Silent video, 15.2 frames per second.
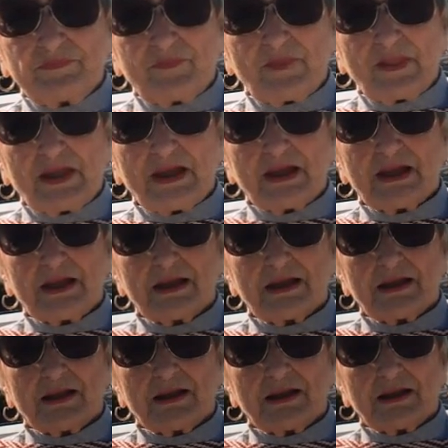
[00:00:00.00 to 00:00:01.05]
You like being
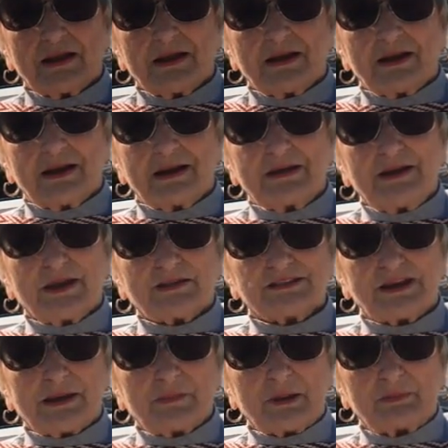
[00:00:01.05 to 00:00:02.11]
with people more than
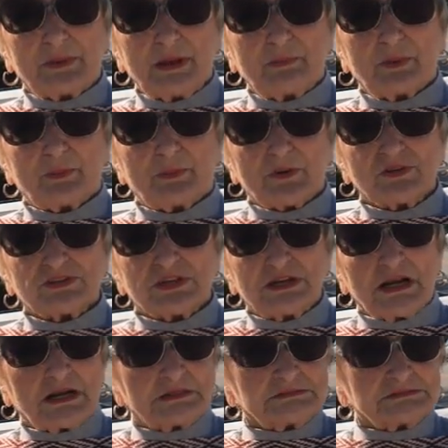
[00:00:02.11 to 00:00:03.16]
yes, I'm a home. people
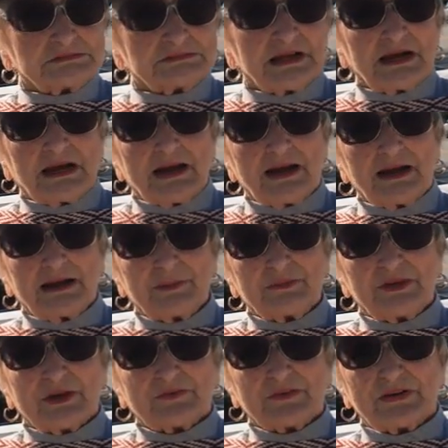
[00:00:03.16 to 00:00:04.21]
person. I
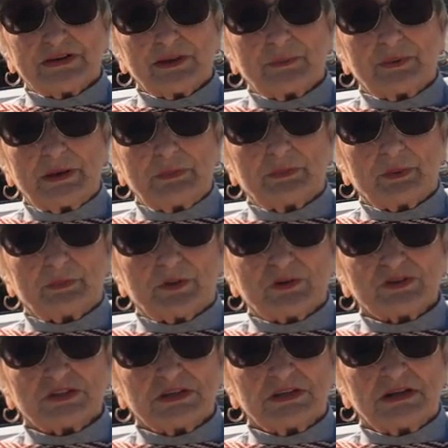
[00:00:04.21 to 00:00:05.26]
am definitely a people
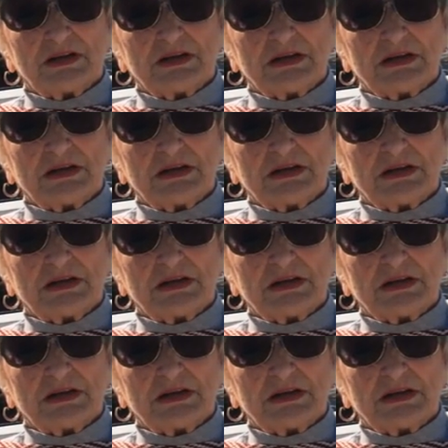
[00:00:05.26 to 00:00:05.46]
person.